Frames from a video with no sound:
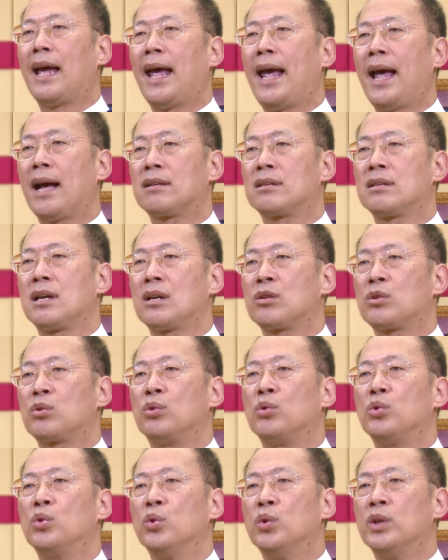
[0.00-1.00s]
access to
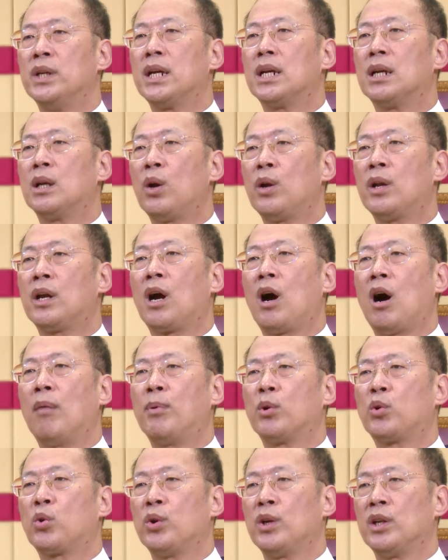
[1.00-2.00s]
unique learning
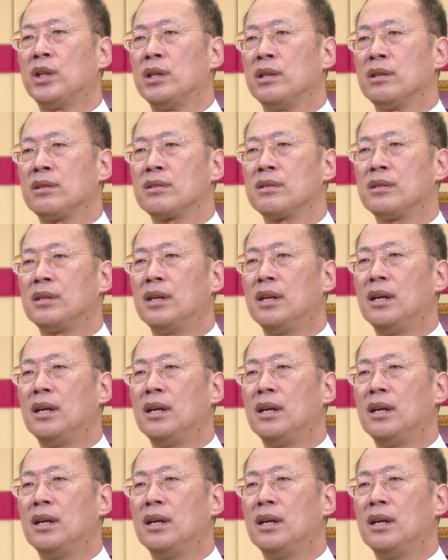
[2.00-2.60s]
opportunities